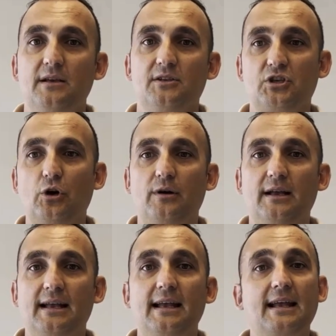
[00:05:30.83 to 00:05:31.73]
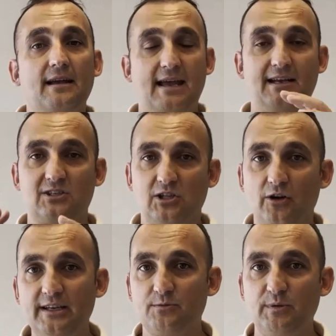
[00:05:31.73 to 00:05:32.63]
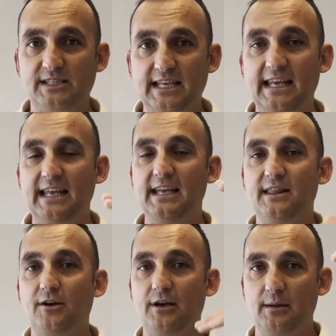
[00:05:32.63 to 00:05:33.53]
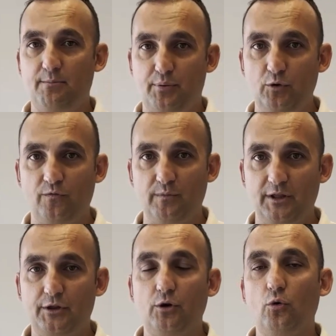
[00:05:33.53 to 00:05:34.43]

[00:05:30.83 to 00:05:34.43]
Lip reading: So as long as we see either improvement